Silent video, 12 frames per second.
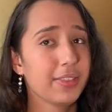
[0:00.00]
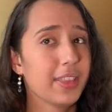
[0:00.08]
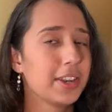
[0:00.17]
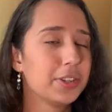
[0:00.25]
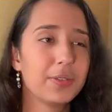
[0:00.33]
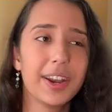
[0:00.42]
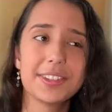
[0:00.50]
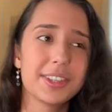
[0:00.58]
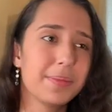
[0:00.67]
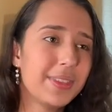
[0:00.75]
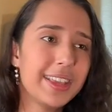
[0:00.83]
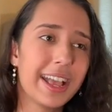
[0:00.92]
then you write
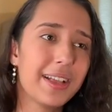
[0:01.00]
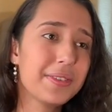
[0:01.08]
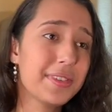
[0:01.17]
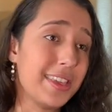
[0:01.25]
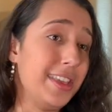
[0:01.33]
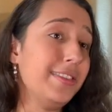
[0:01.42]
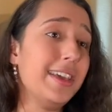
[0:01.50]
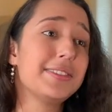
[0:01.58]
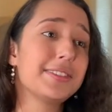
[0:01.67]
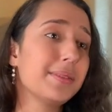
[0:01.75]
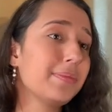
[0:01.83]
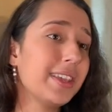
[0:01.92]
something else and then
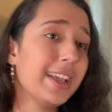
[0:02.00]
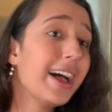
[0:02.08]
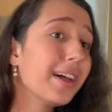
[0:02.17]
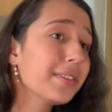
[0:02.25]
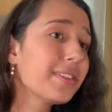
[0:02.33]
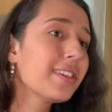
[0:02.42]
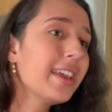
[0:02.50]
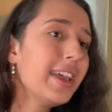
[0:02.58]
something else,